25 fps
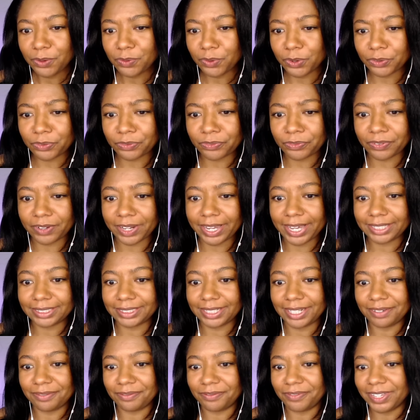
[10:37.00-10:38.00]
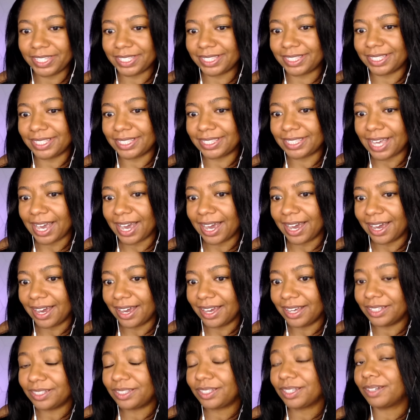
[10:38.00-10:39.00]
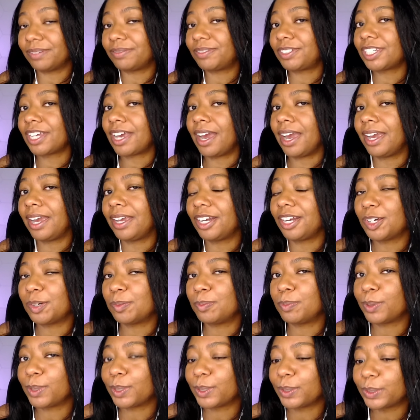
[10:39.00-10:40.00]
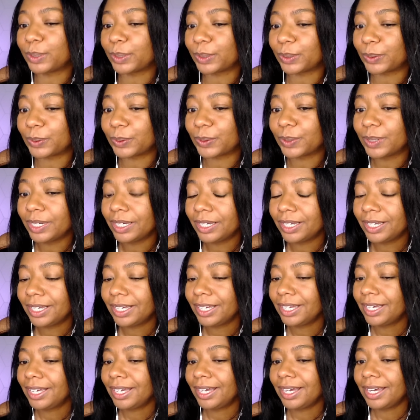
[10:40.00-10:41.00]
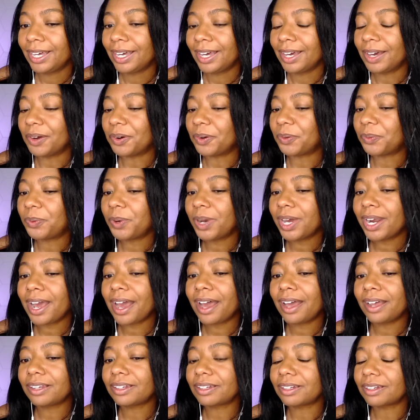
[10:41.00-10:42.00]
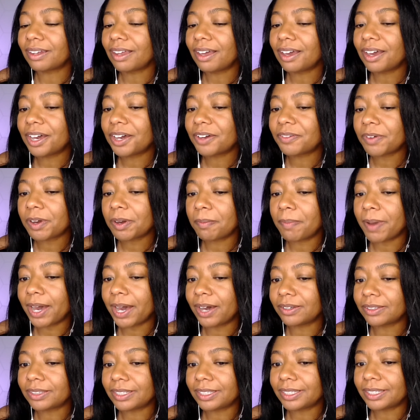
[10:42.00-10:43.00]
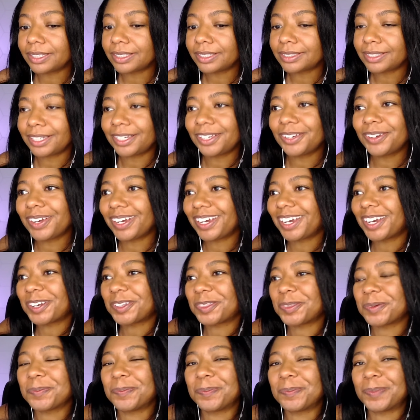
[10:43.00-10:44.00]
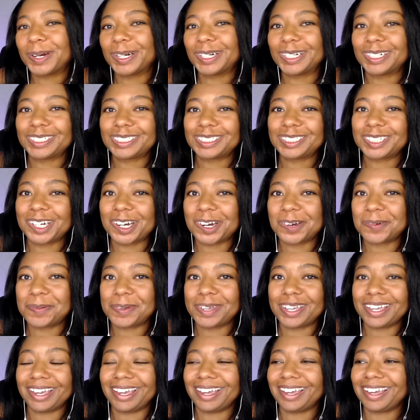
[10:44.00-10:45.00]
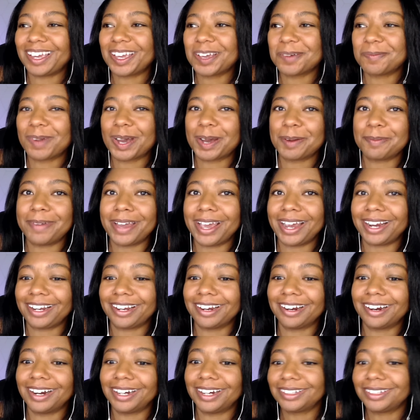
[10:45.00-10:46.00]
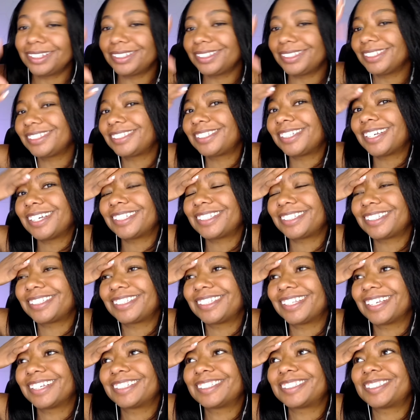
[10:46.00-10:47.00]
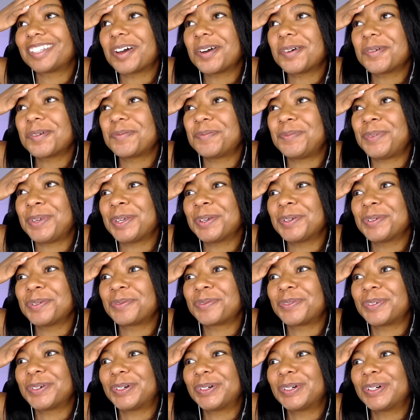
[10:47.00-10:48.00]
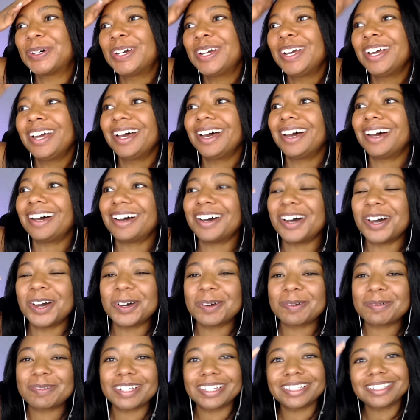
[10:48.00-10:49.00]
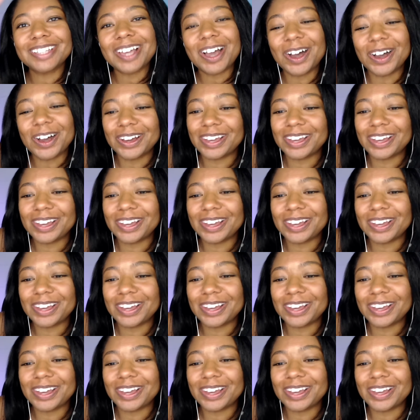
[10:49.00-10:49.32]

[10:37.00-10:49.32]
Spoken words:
reflect in Vincent's eyes of china blue." What I love about this, and you can hear the birds chirping in my backyard. This is just so beautiful. Just